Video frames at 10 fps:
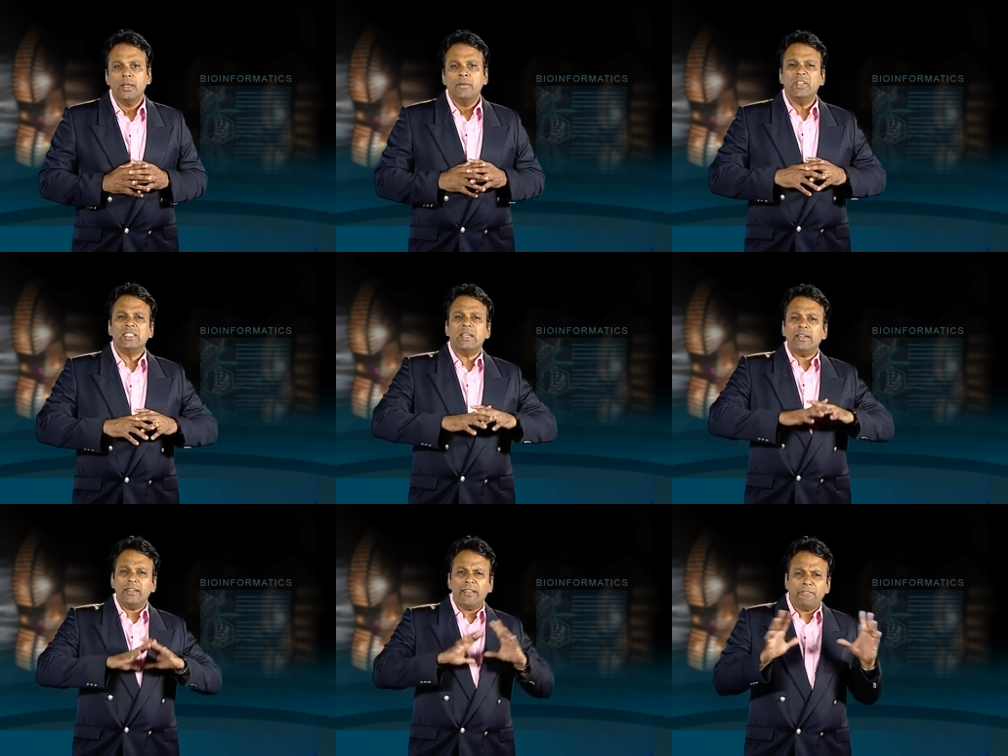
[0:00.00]
which are
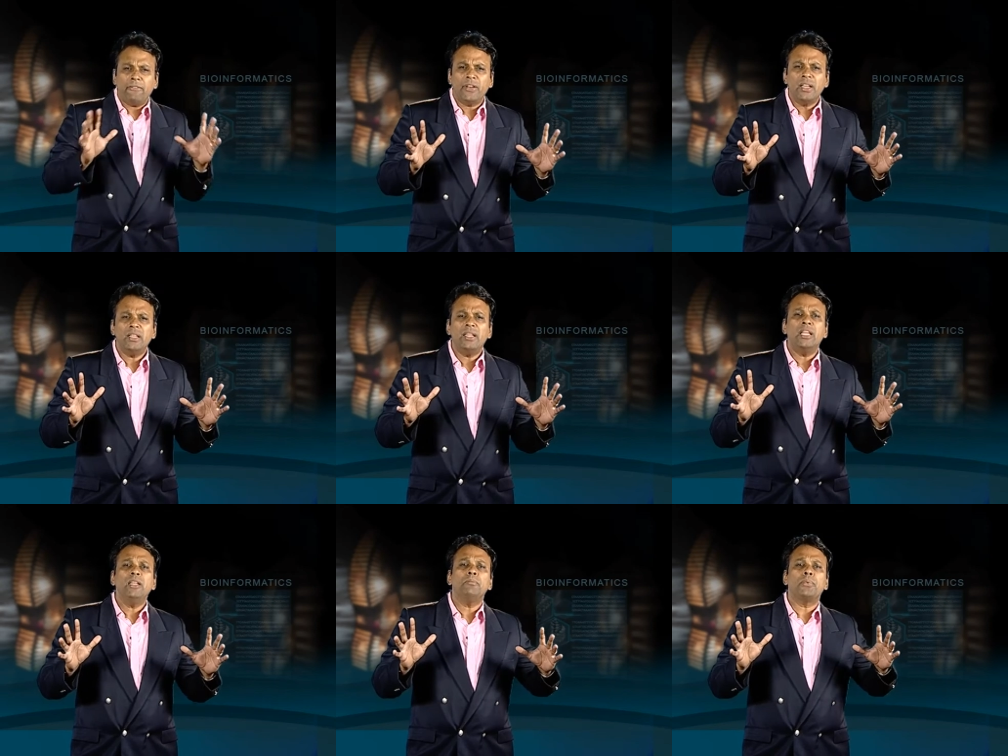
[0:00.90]
different
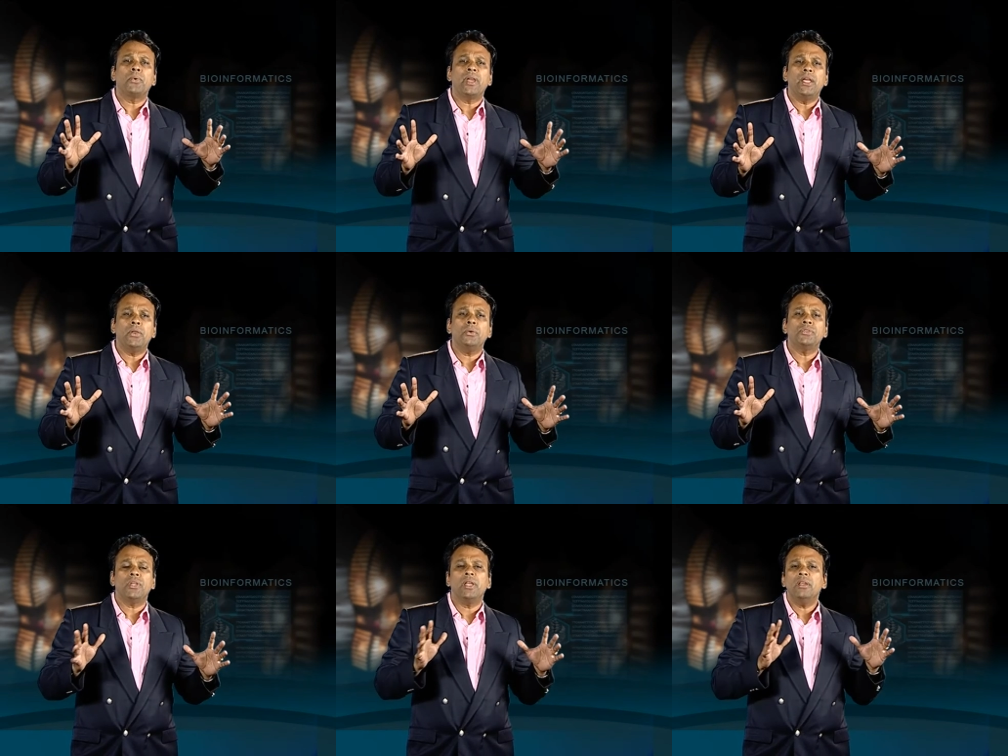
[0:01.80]
in prokaryotes
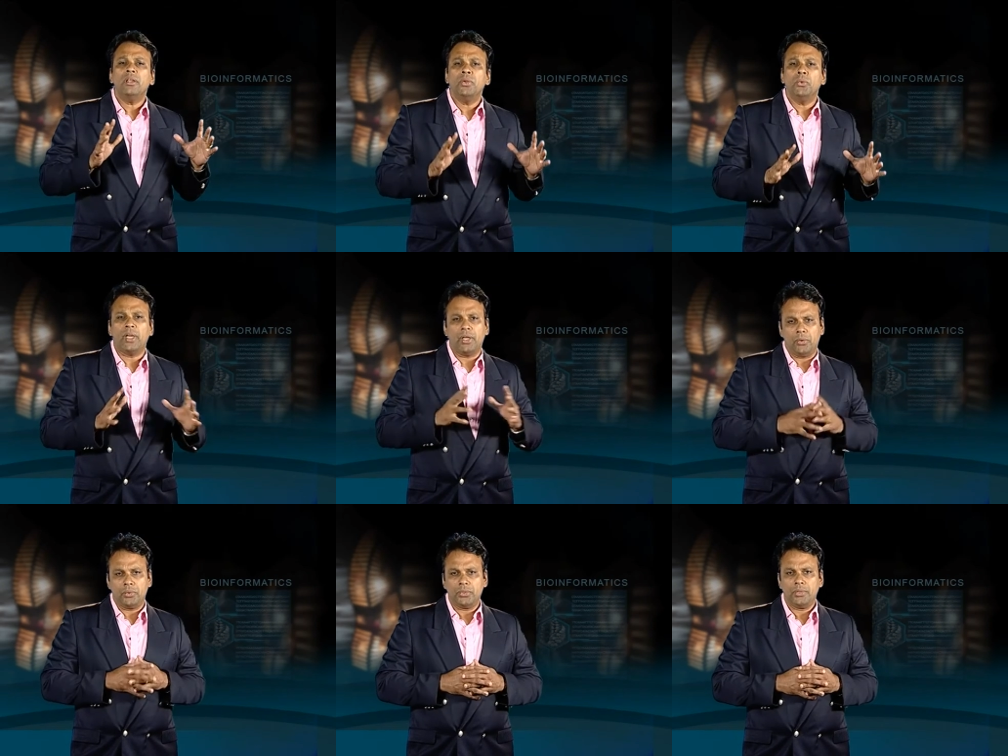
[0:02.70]
and
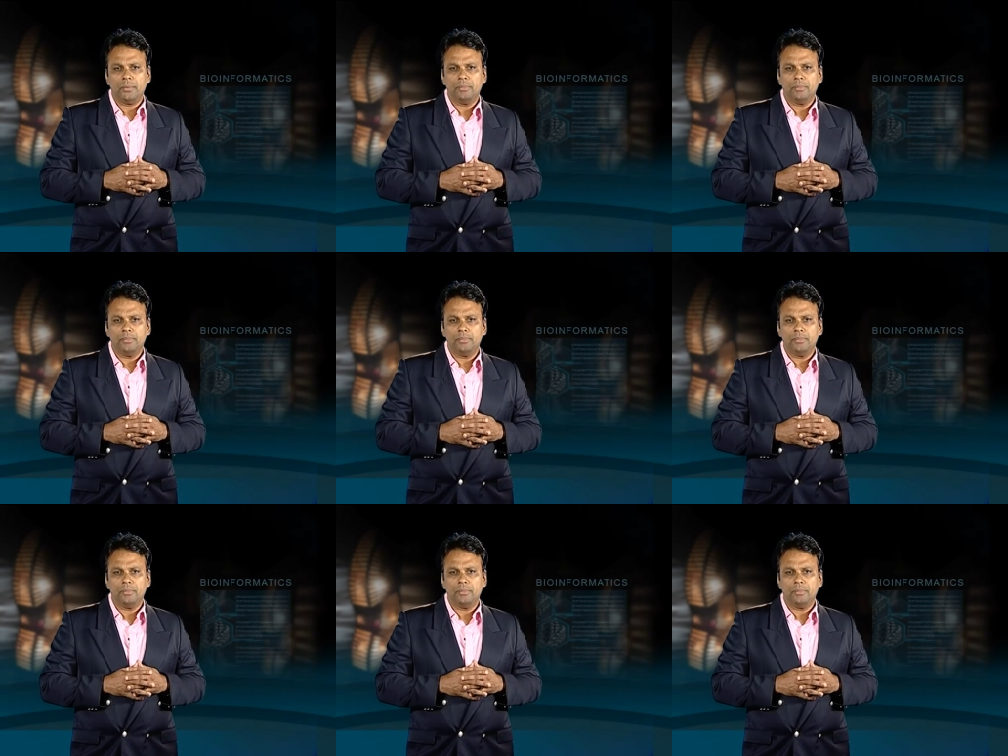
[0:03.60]
eukaryotes.